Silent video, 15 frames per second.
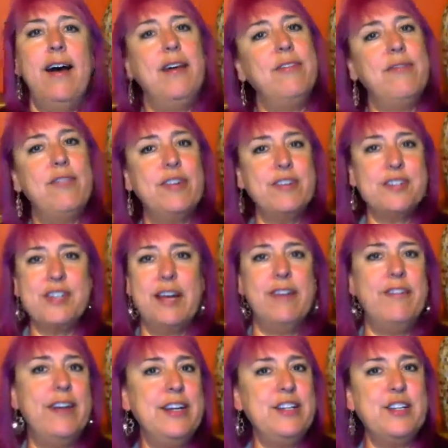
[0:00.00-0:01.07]
First off,
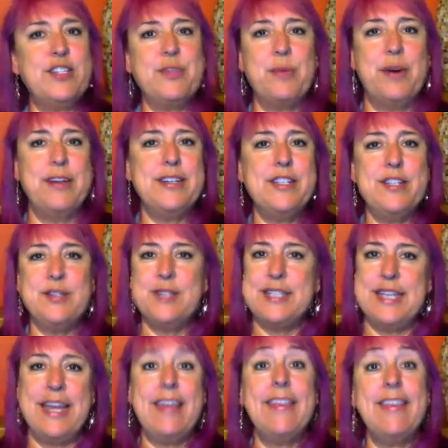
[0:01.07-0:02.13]
I just want to
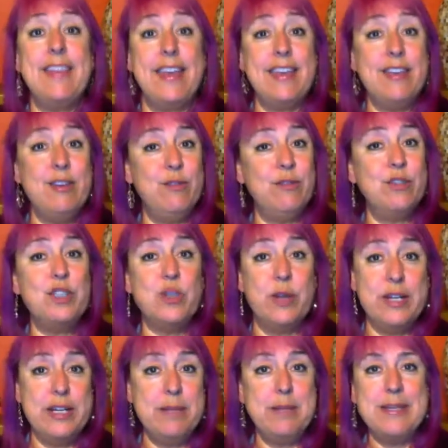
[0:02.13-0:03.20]
say thank you for
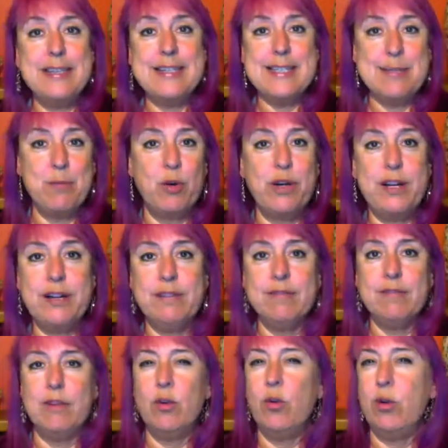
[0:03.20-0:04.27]
joining me this morning
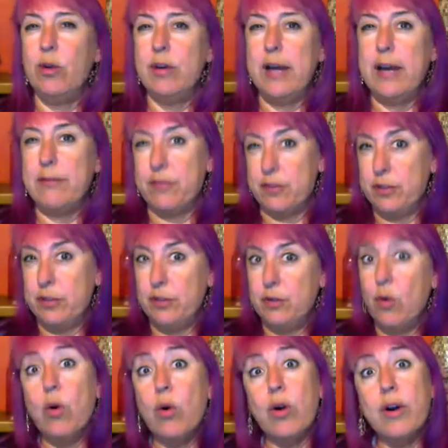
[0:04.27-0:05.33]
or afternoon
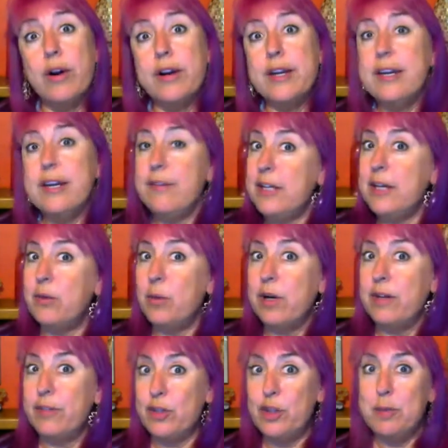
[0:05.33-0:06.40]
or evening,
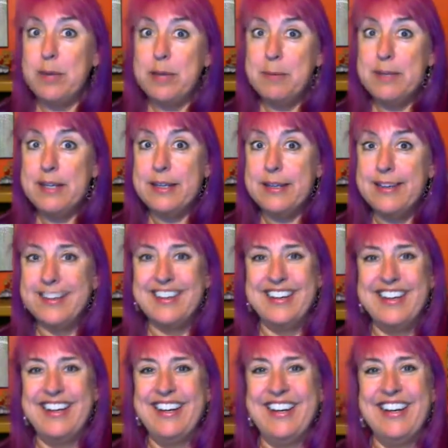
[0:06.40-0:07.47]
wherever you may be.
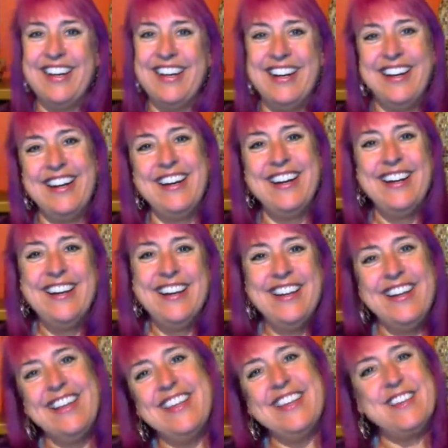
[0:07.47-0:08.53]

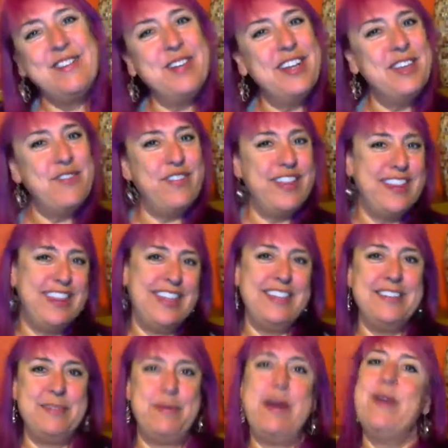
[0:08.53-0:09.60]
That's one of the fun
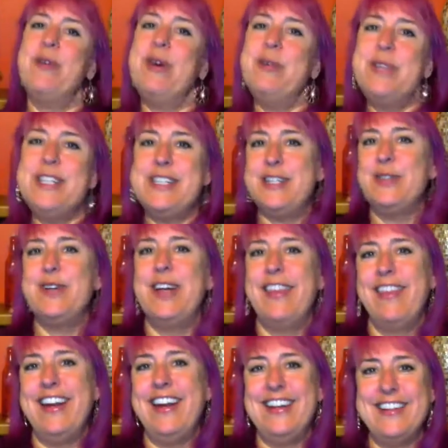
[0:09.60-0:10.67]
things about what we do
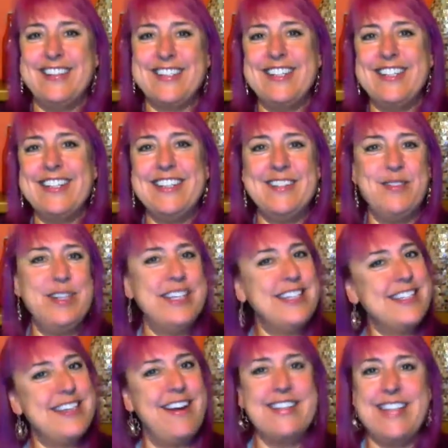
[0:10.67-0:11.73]
online, isn't it? We can
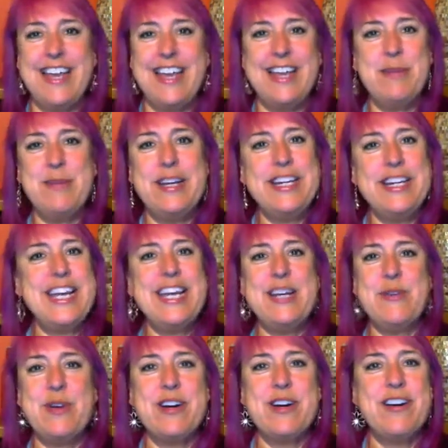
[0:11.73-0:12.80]
talk to anybody,
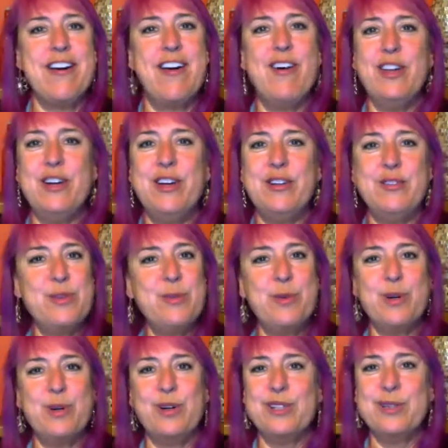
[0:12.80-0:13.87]
anywhere, all over the
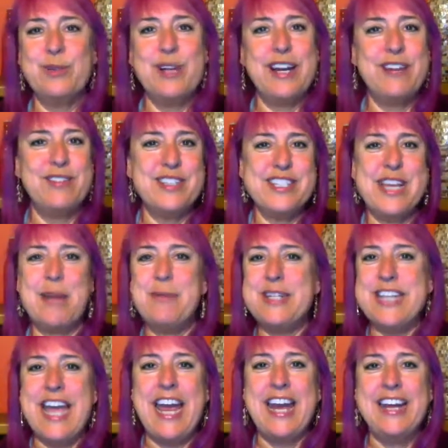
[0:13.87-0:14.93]
world at whatever time
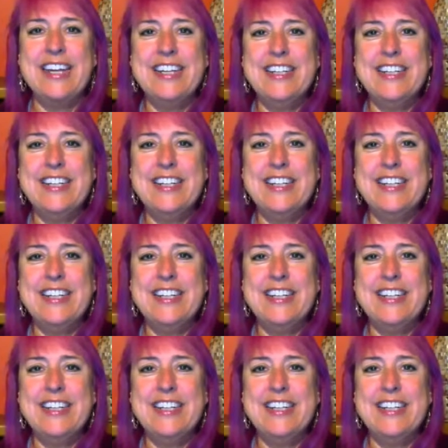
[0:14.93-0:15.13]
of day.